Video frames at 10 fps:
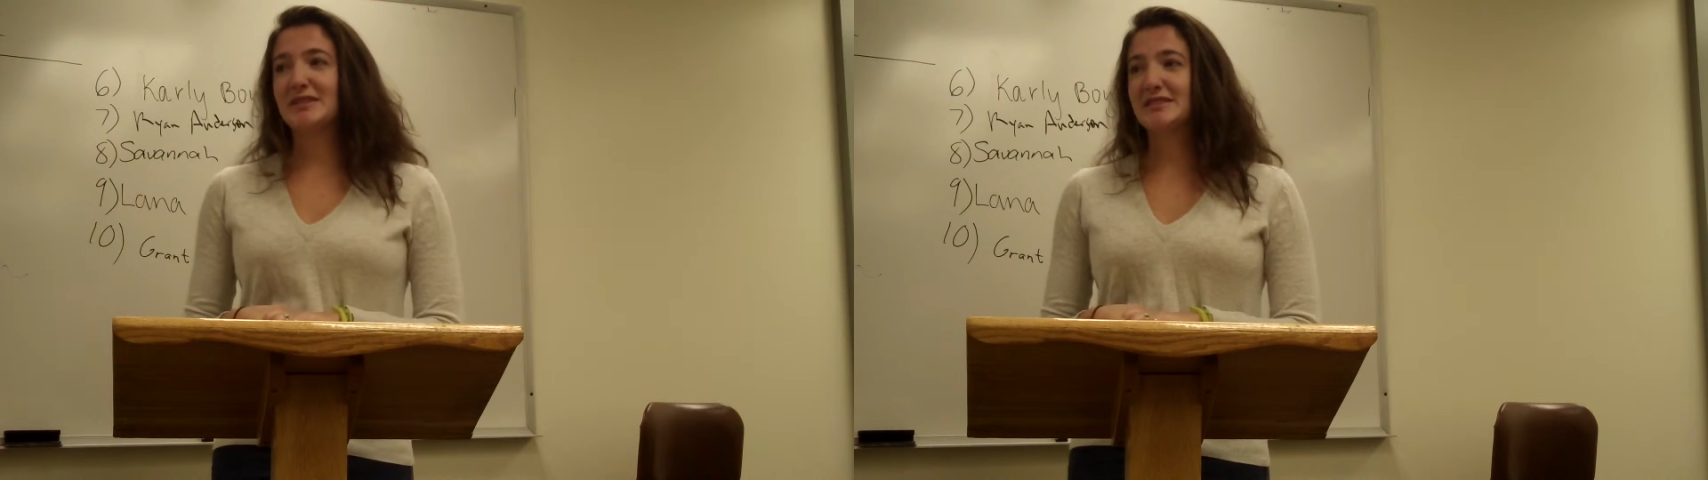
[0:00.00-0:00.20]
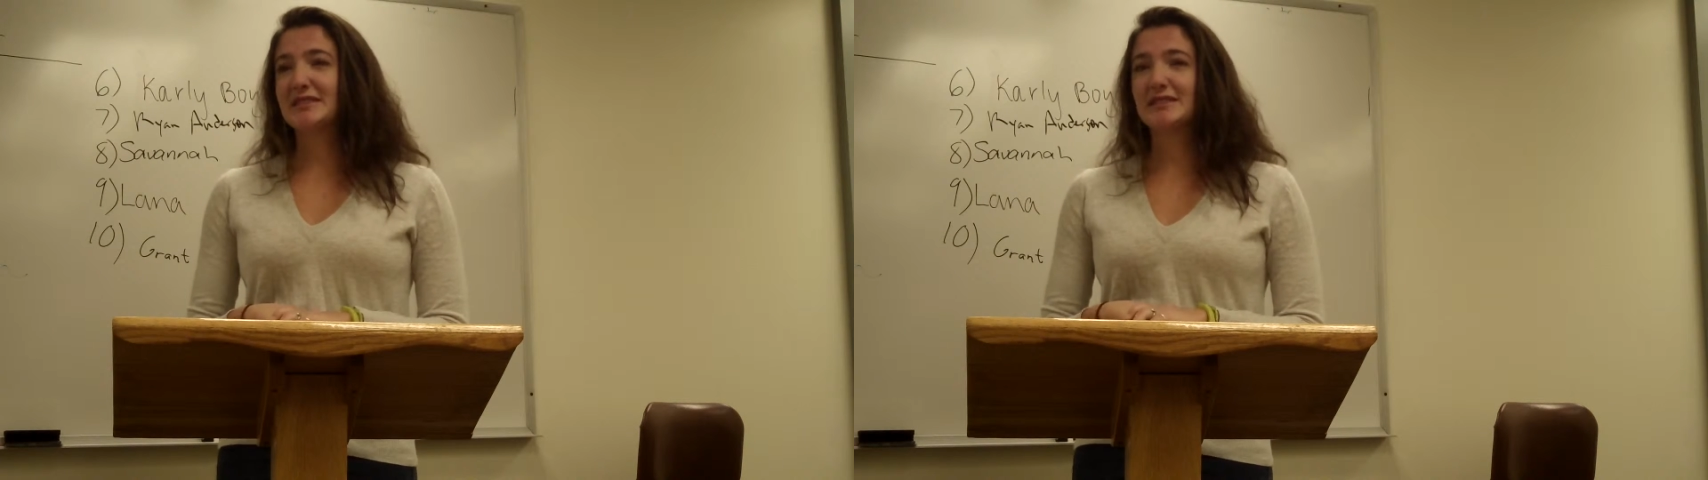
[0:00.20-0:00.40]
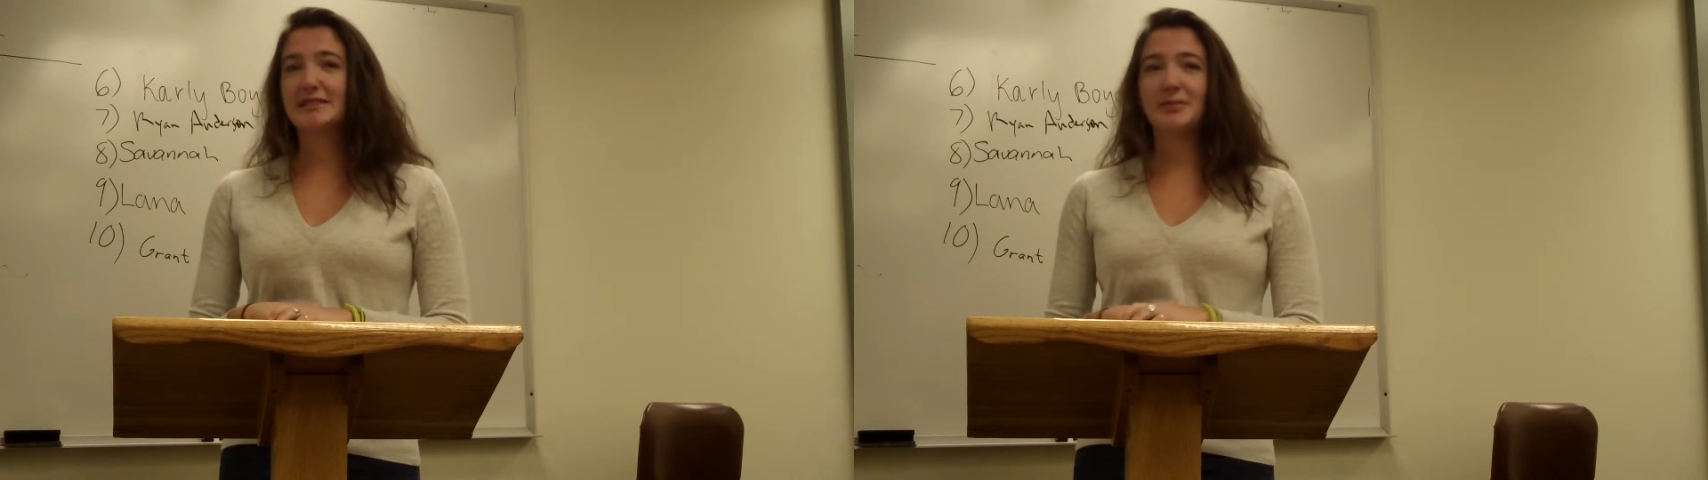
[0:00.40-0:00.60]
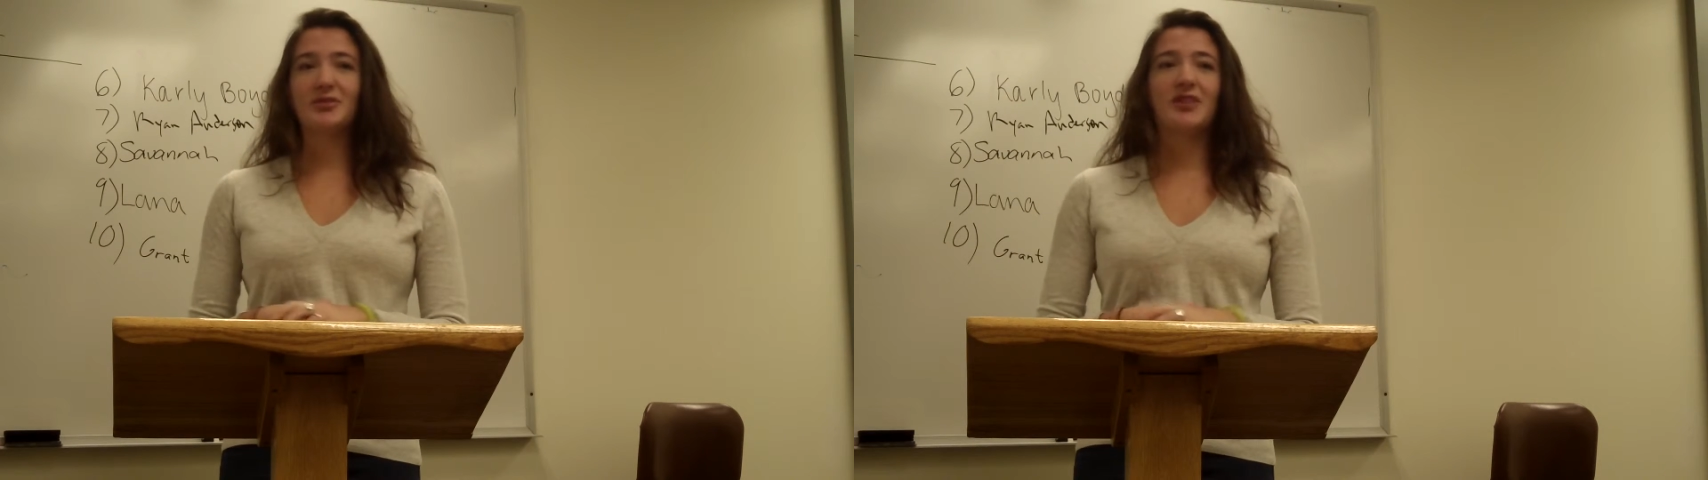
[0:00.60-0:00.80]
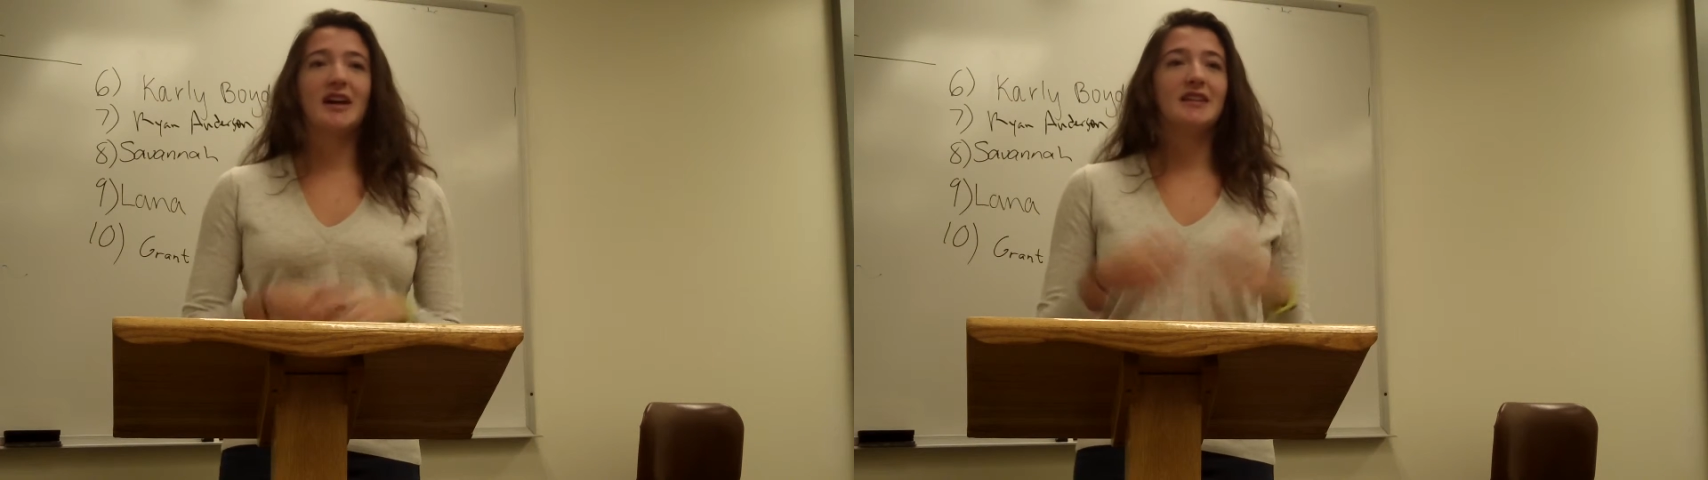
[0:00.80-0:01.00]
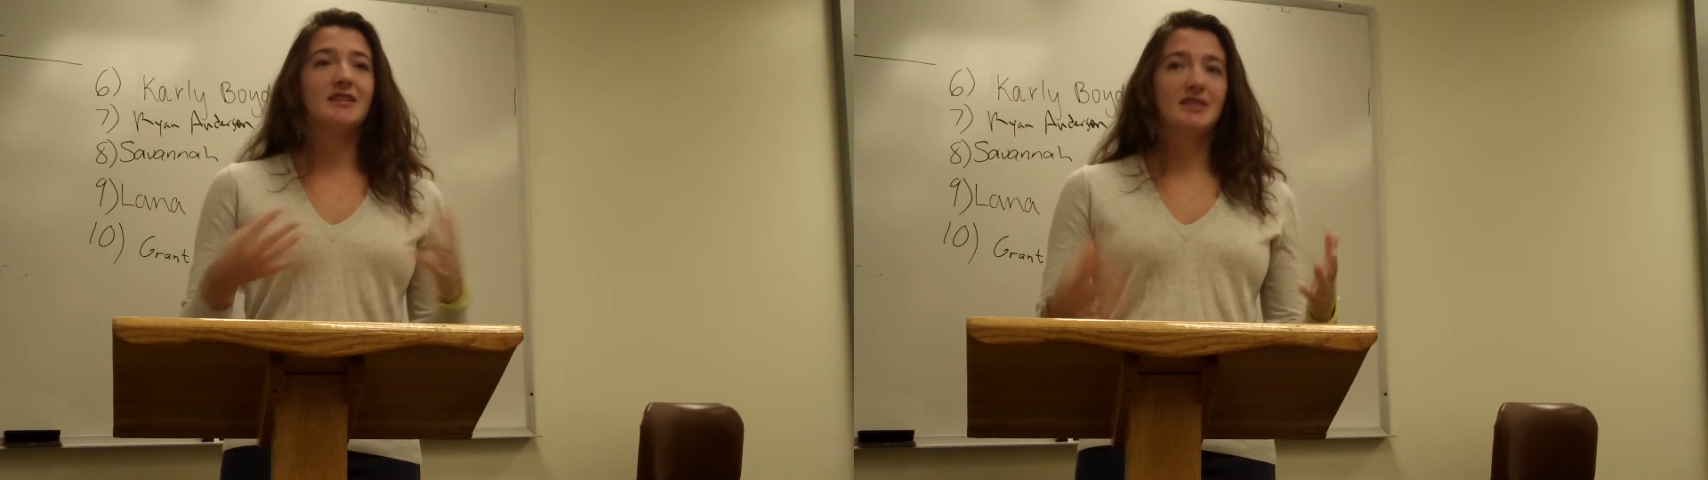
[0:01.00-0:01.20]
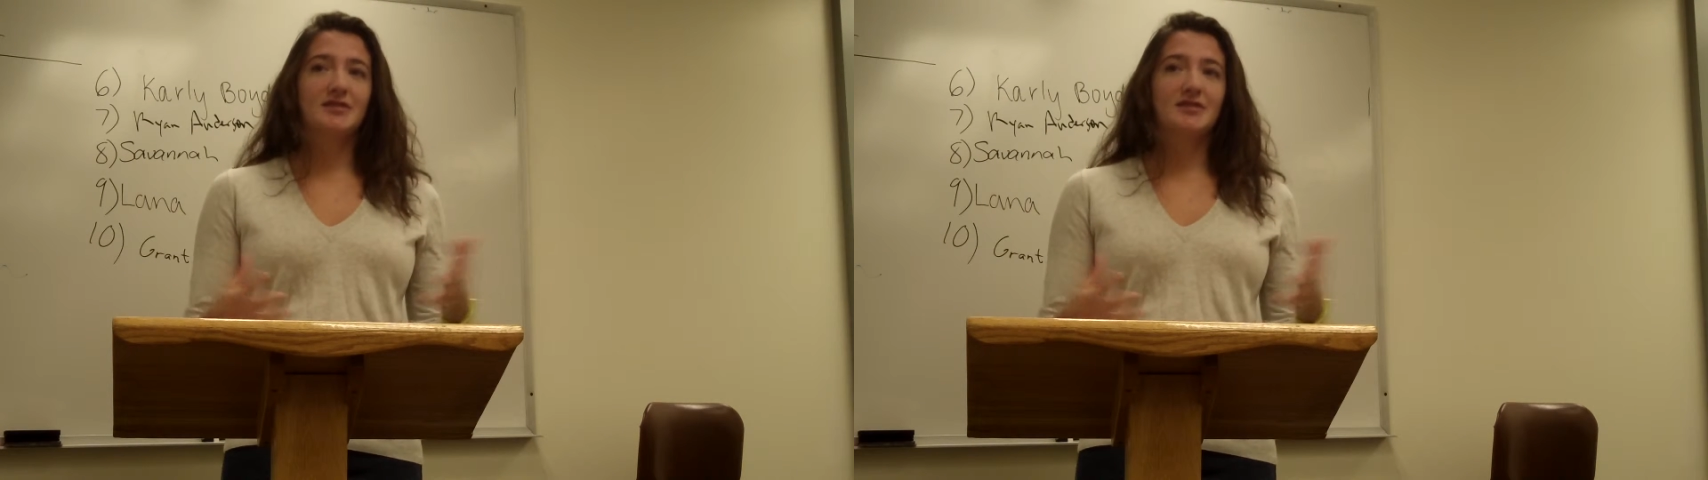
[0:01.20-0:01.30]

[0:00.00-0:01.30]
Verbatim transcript: has exemplified